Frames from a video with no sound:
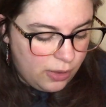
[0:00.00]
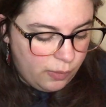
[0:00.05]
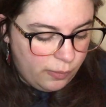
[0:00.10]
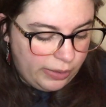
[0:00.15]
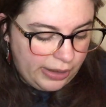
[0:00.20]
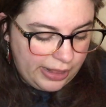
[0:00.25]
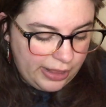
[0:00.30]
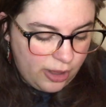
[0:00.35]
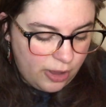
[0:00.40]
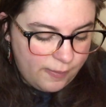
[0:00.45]

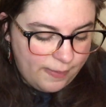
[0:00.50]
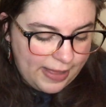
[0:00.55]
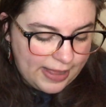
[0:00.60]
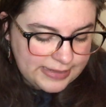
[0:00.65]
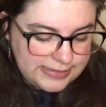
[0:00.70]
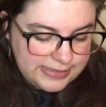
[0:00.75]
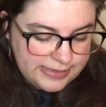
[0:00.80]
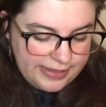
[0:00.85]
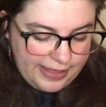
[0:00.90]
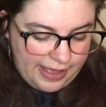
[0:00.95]
When I go
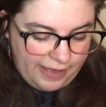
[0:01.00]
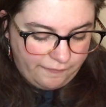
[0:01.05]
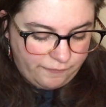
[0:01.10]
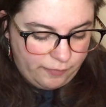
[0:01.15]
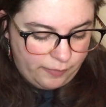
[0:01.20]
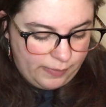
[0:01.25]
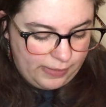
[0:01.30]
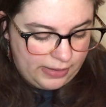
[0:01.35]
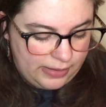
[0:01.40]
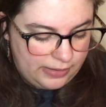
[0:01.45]
back to the
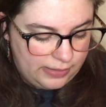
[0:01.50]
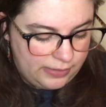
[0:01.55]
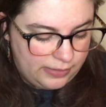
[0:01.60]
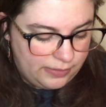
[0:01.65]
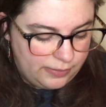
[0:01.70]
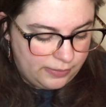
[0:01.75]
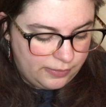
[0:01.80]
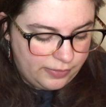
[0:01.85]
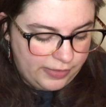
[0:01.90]
alphabet,